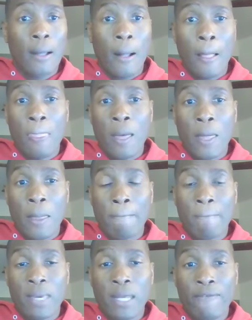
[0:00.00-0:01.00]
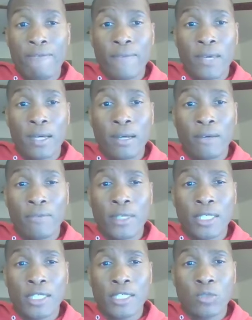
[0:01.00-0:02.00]
another benefit of
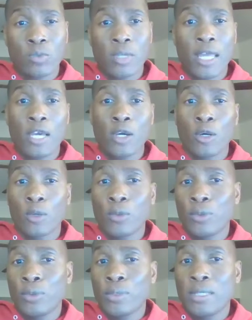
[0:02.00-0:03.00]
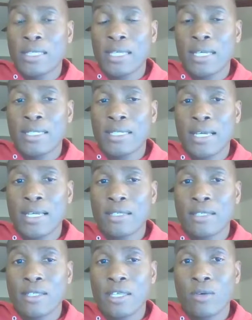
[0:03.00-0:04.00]
this is when they go through this intake
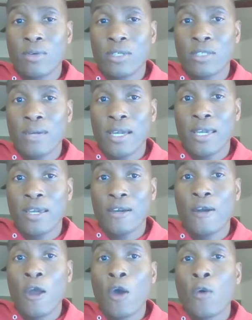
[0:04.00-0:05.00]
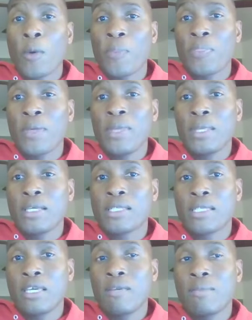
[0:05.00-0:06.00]
sequence right here, within this
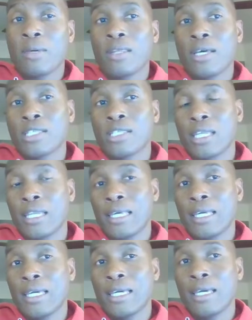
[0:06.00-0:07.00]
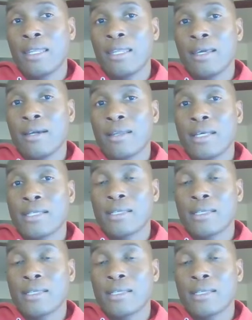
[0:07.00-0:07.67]
email, there's a link in there that's